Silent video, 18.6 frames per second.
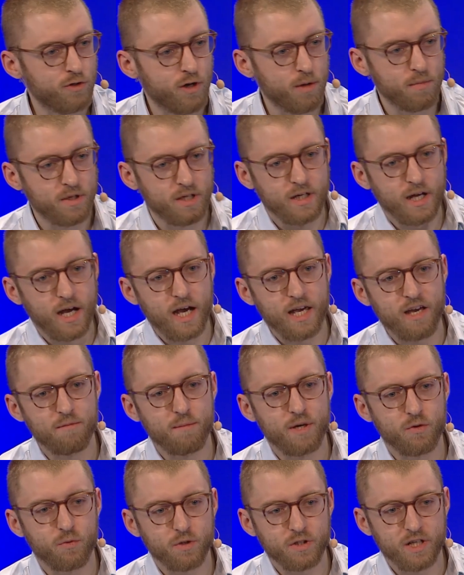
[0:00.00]
from, I have
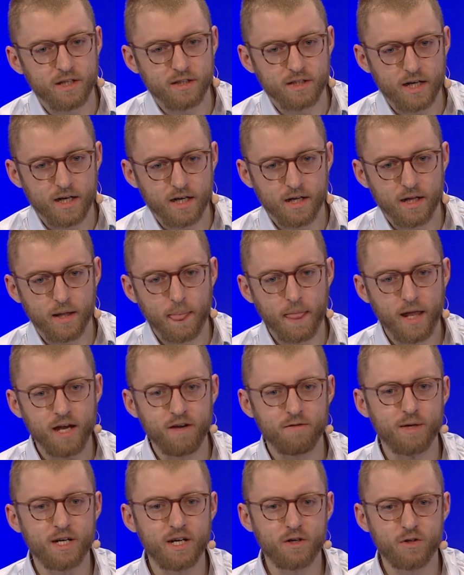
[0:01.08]
my raw data, I
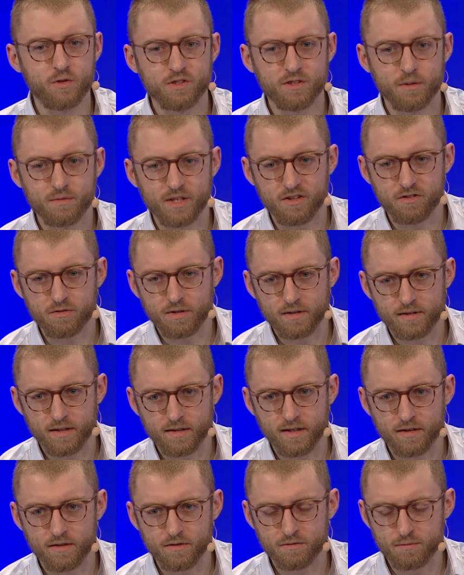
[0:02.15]
have my algorithm
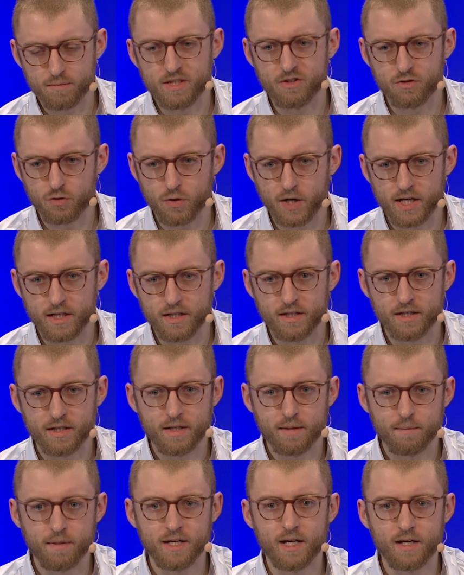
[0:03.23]
that has been trained.
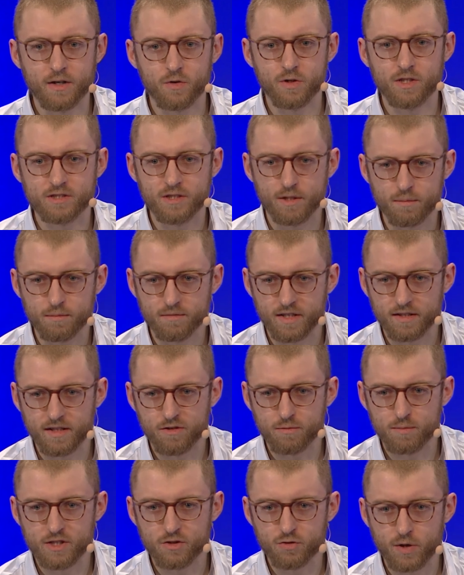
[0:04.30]
My algorithm that
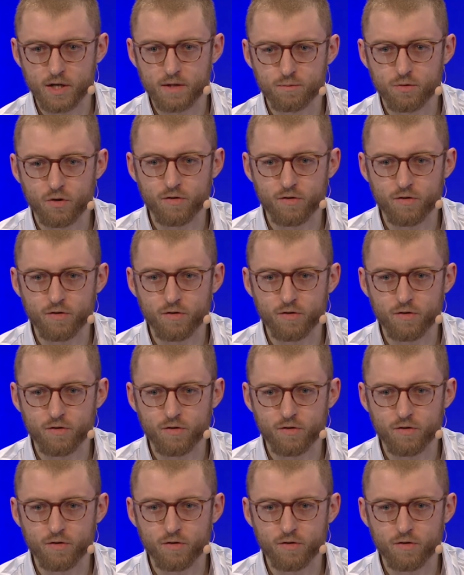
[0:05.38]
has been trained